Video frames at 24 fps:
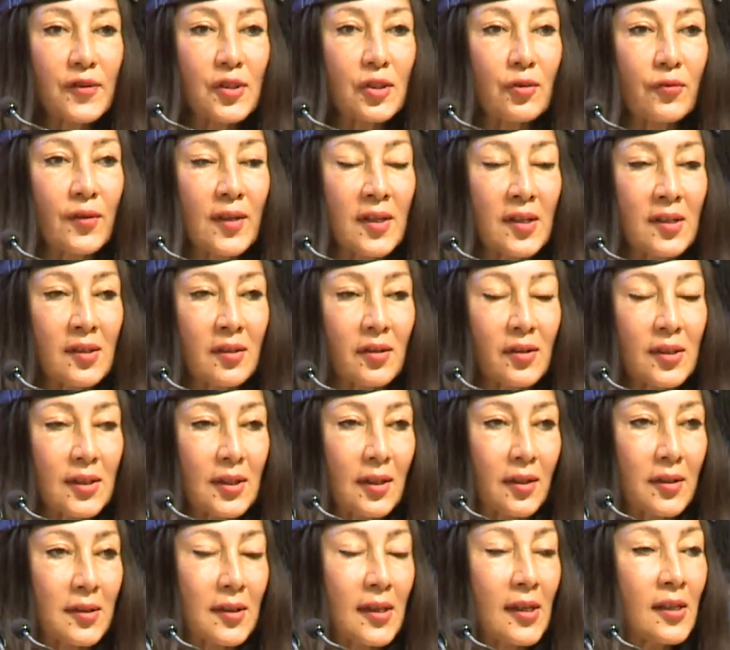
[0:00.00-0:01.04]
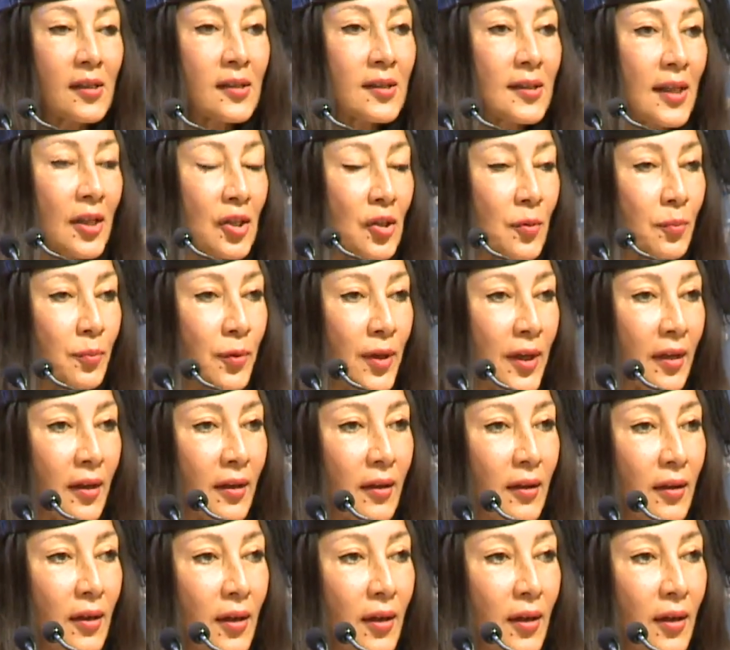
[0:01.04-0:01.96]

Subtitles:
skills that you bring,